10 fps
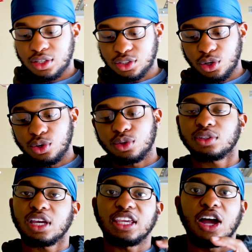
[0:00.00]
So
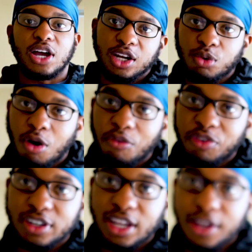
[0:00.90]
y'all got the quote
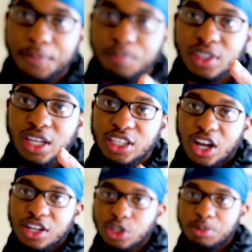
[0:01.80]
for today.
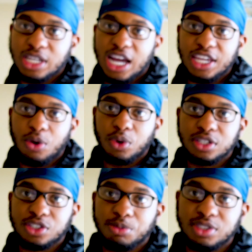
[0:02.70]
Y'all interpret it how y'all wanna
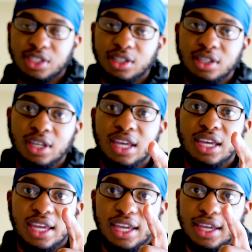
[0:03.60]
interpret it.
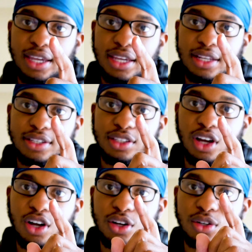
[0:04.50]
And
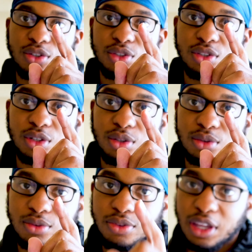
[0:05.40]
y'all, you
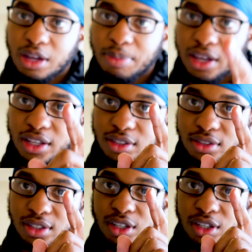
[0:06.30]
know, think about it.